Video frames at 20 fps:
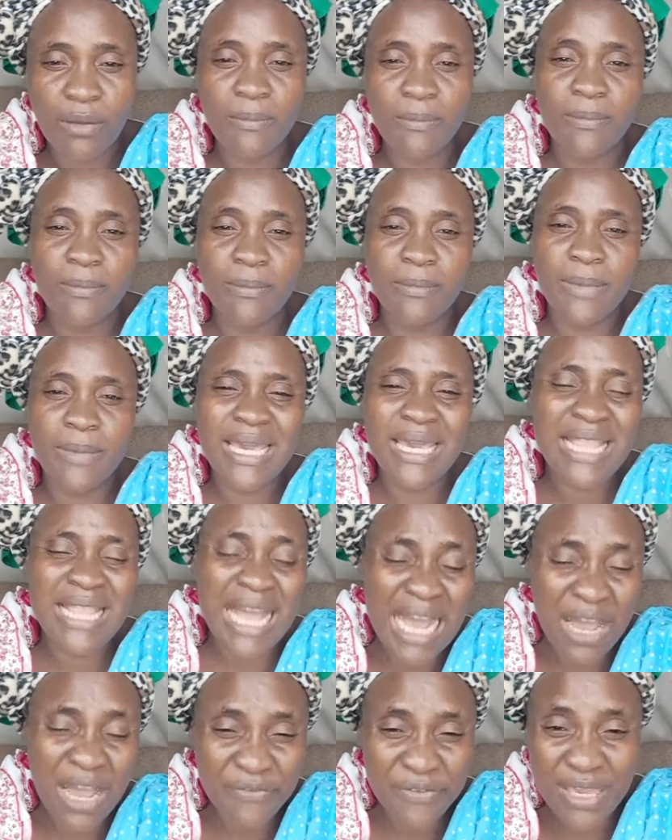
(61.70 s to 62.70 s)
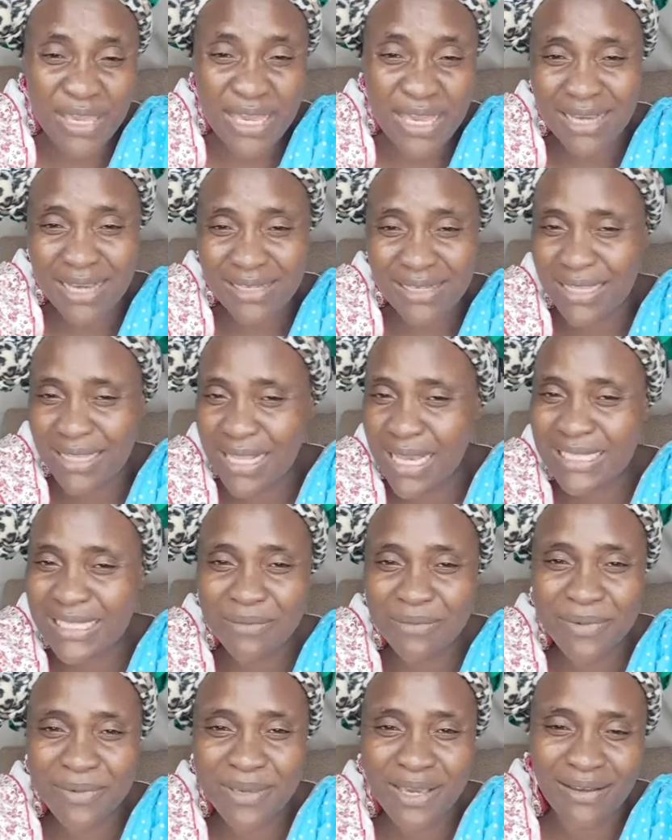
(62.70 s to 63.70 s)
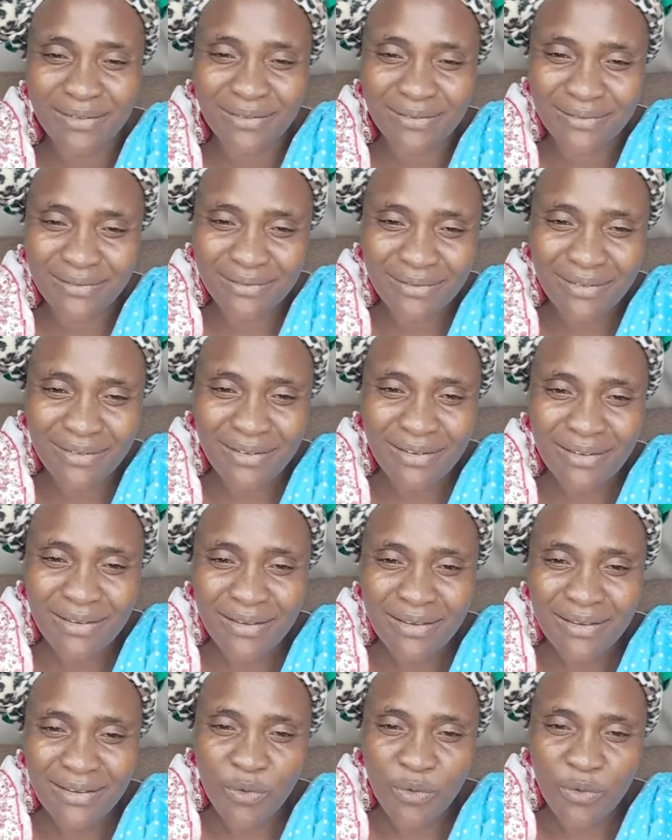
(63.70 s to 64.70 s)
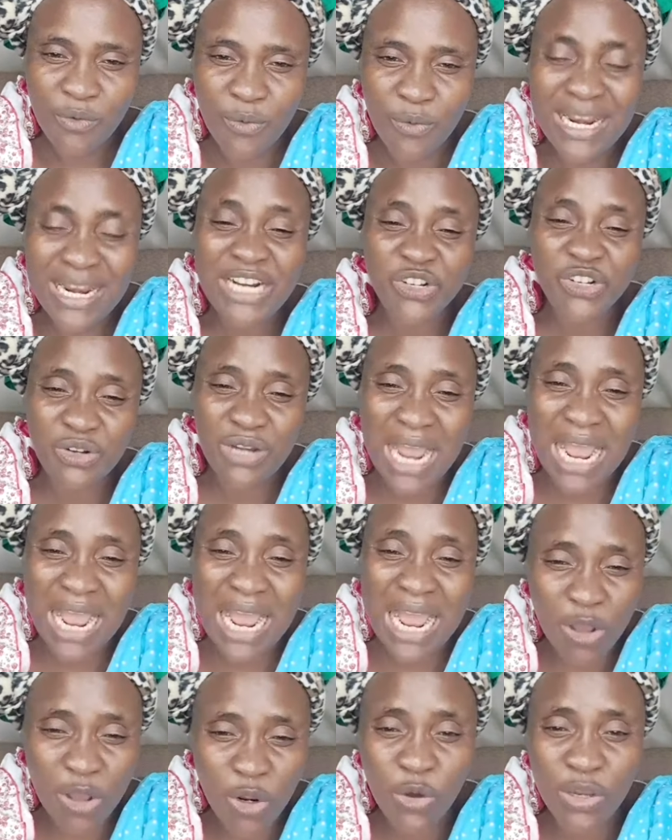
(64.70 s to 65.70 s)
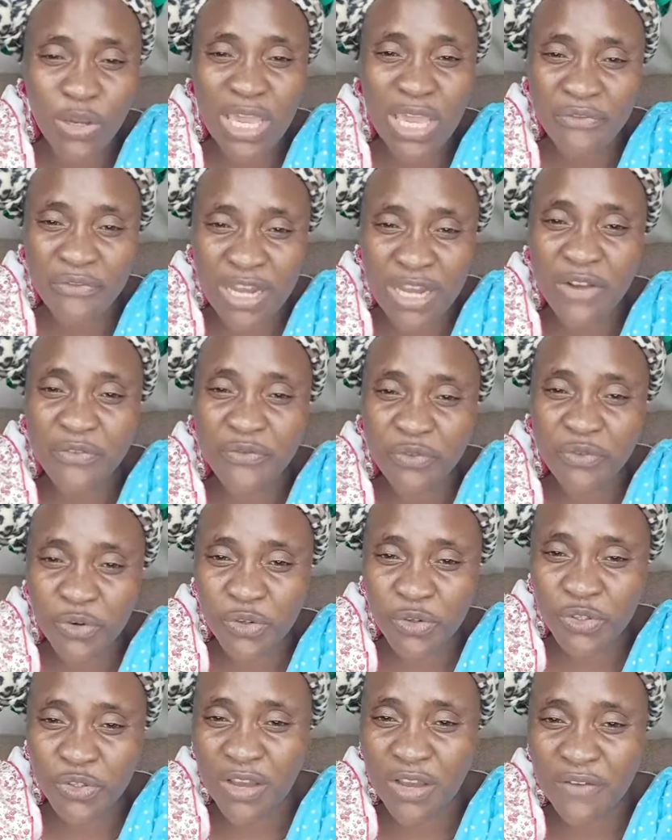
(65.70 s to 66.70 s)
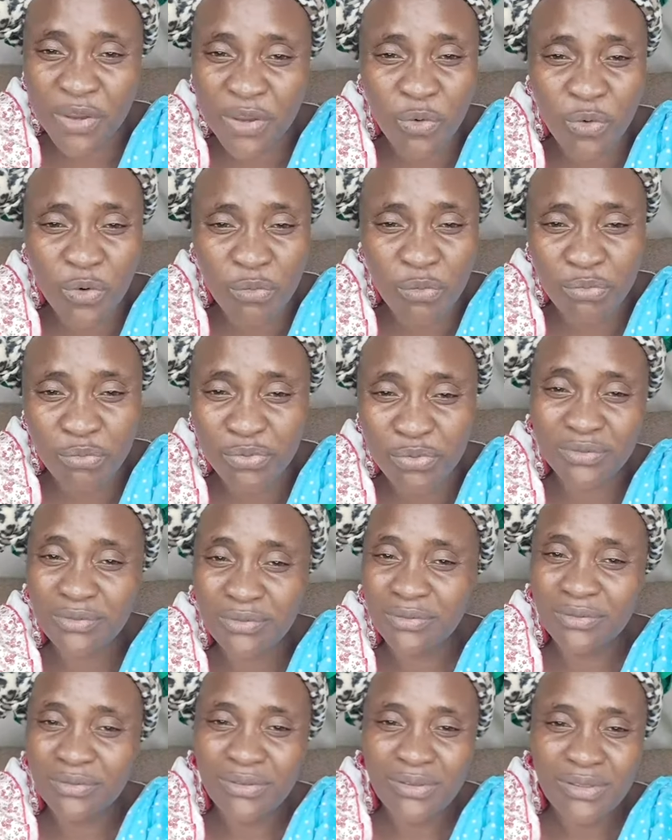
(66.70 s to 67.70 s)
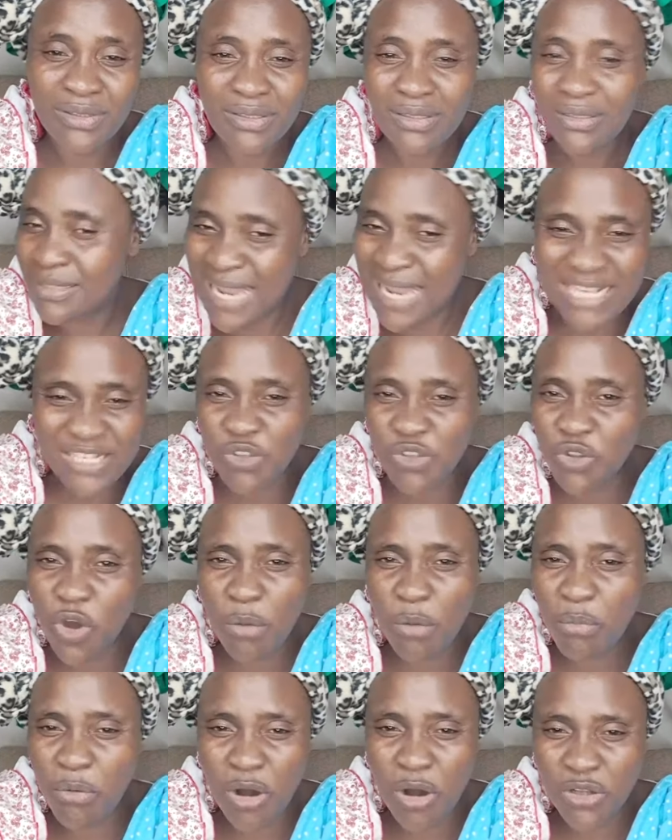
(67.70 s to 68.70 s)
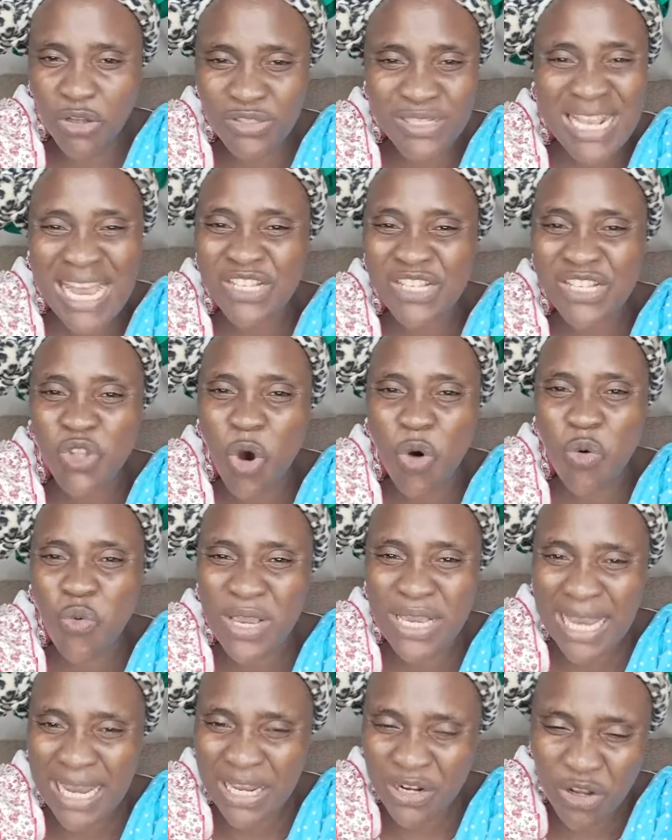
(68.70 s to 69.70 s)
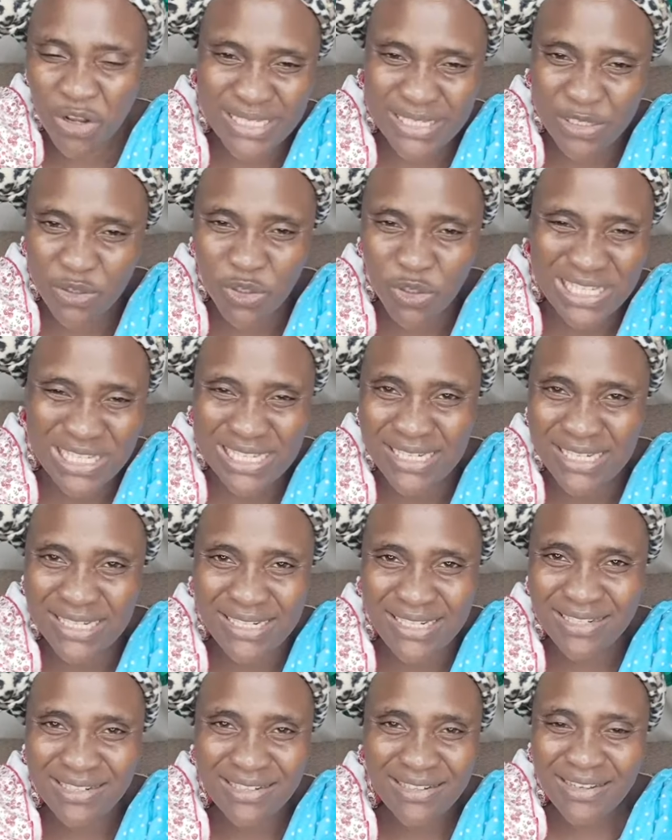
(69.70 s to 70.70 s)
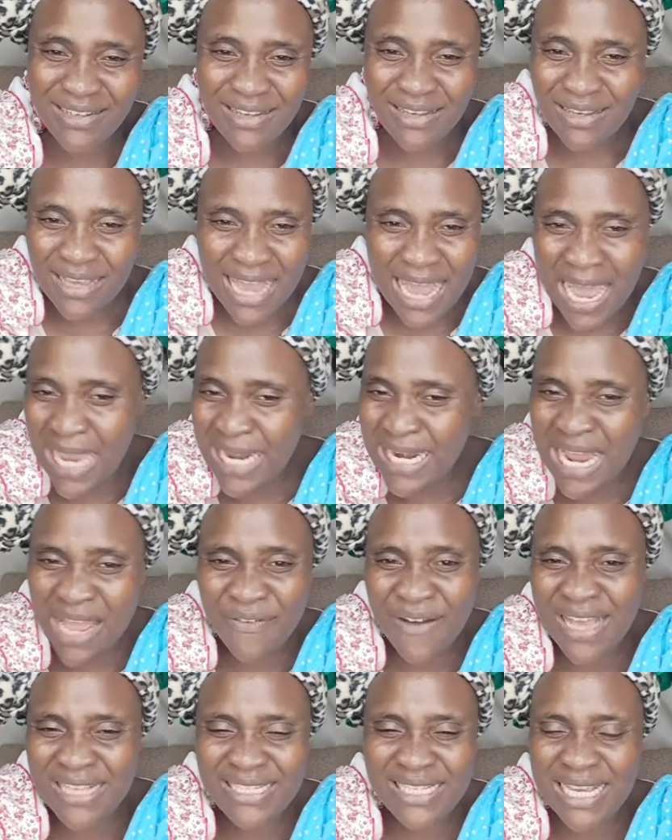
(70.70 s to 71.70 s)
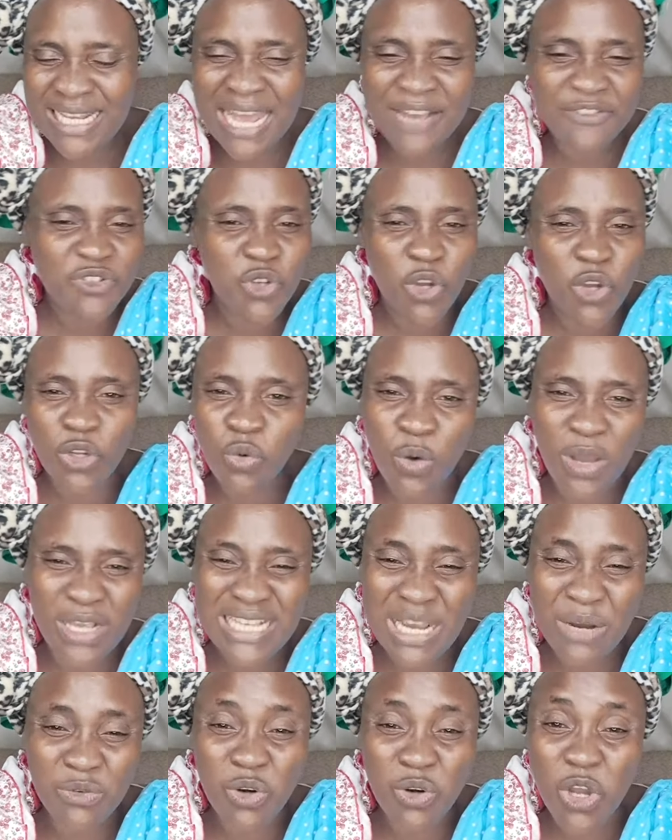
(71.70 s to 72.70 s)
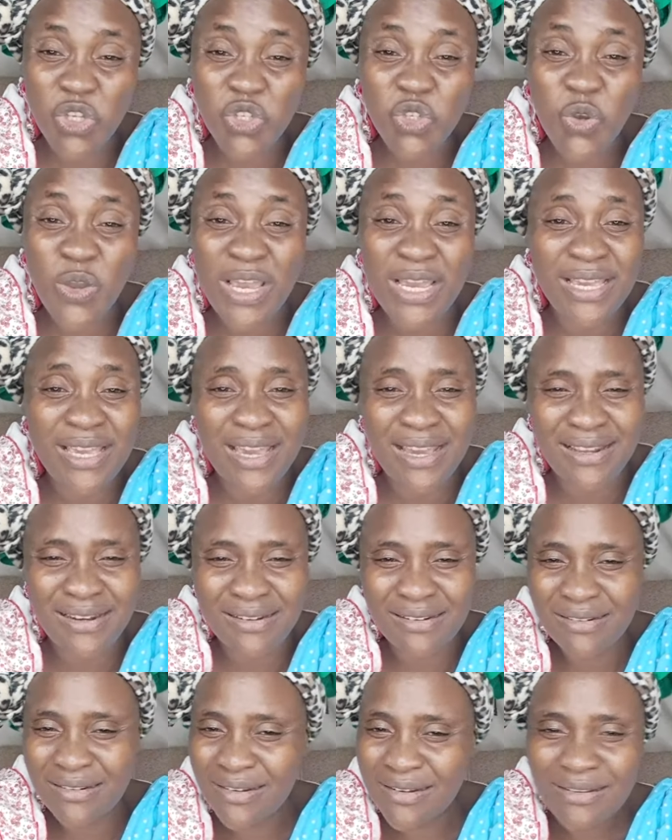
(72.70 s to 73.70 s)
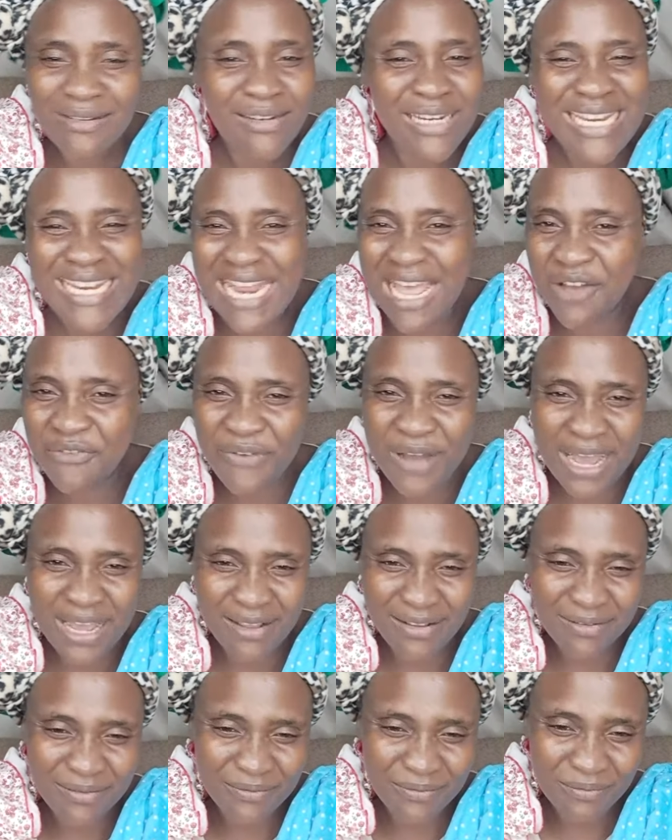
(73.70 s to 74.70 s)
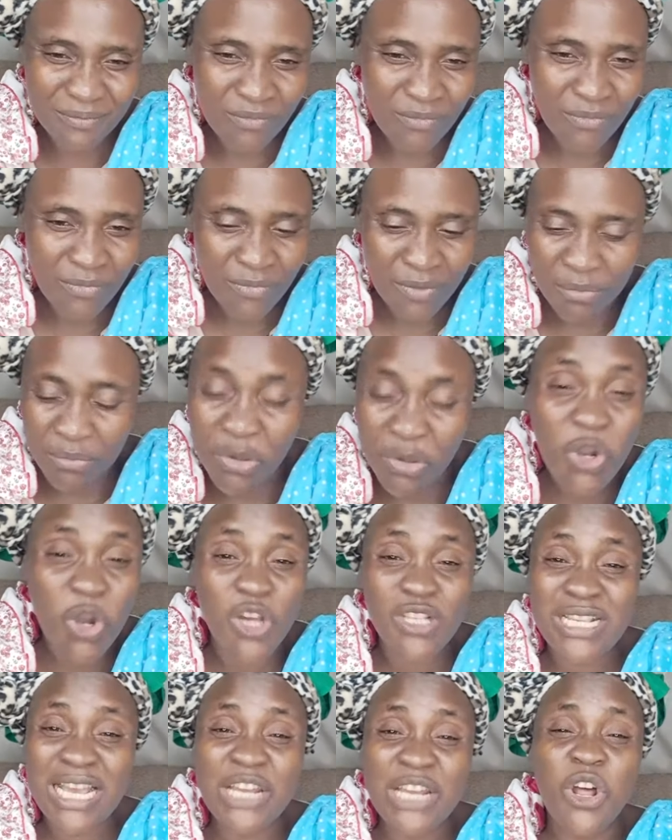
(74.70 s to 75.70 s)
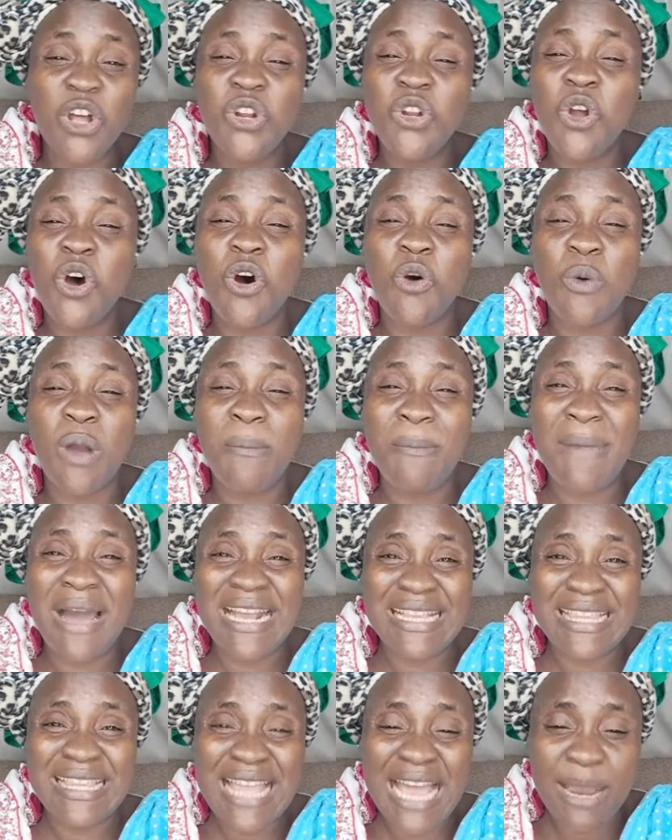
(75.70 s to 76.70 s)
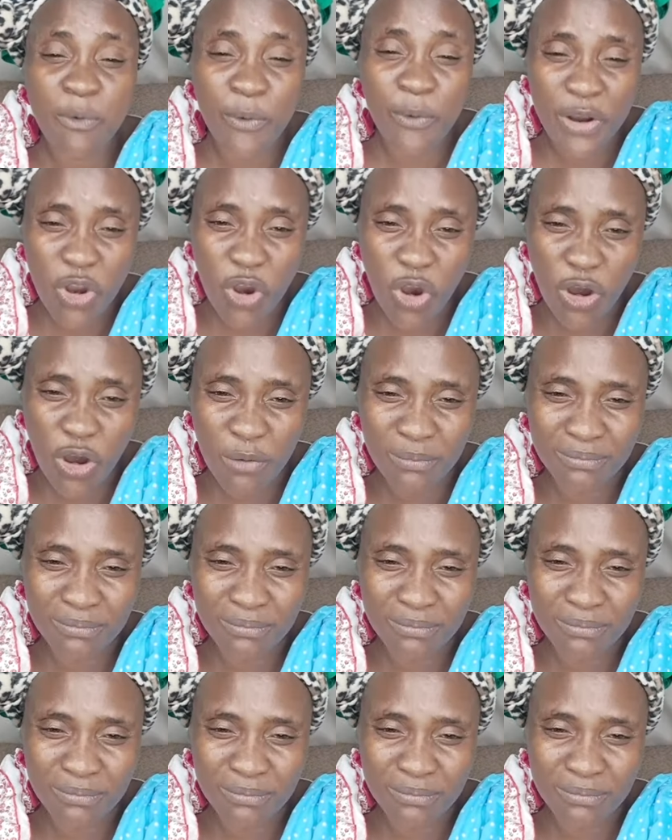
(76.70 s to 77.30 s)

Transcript: He that have ears, let him hear. When I was looking for the fruit of the womb, there's no month, there's no week I don't sow seed. I never said I've sowed once, I will not sow again. Never. Because I don't know when my time will come.